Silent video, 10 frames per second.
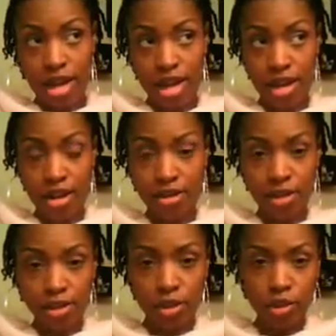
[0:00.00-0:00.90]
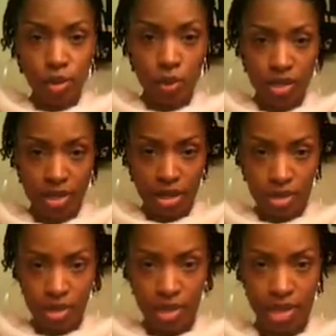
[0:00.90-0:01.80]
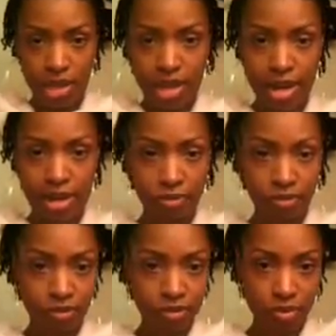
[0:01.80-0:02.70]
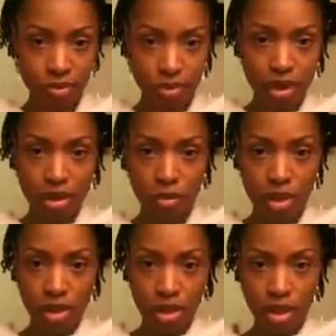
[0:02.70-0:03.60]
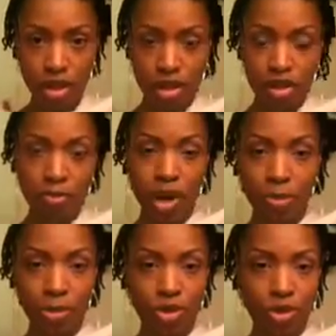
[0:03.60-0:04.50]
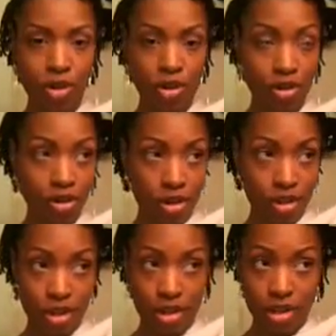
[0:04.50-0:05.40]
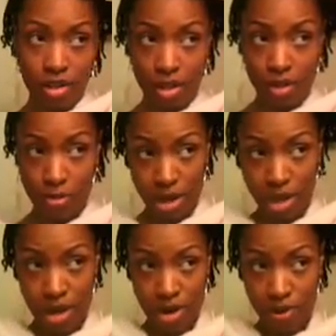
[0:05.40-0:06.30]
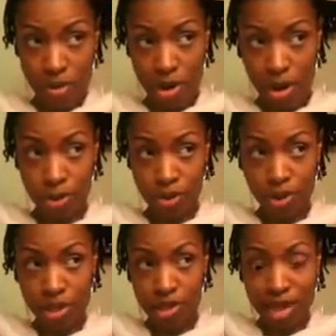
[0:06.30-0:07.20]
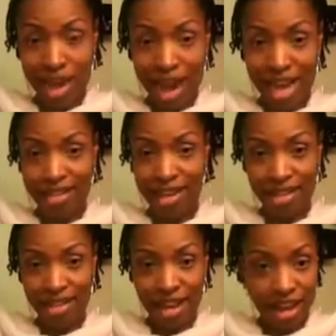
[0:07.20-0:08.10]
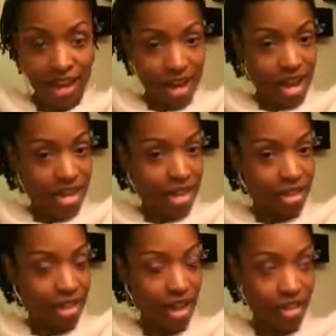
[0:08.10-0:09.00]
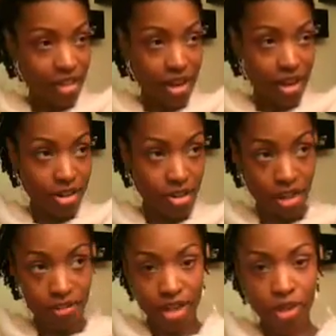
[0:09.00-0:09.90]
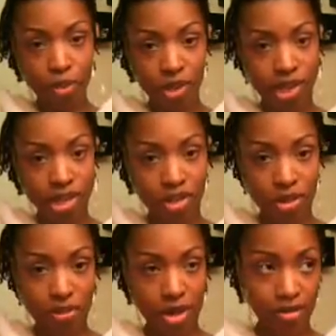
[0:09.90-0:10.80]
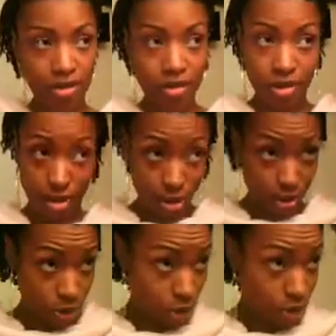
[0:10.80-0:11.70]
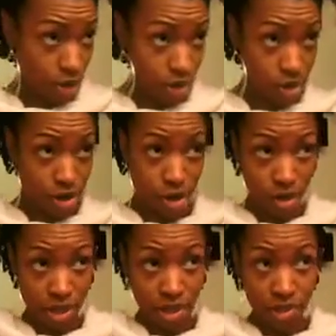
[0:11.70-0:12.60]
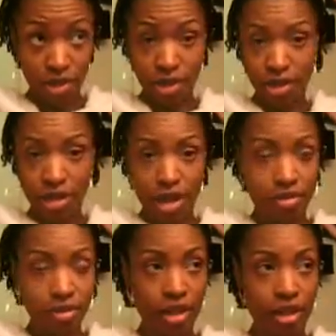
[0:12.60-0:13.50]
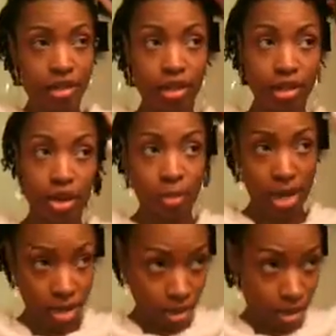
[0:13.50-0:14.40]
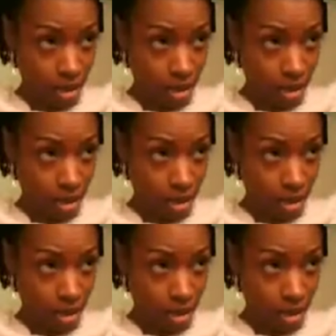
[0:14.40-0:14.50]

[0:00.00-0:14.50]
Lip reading: The hair, the little twists that are sticking out, where the pompadour, the ends of my hair or the pompadour is, I take that and I tuck that underneath that twist I just made. So there are no ends sticking out. I tuck all my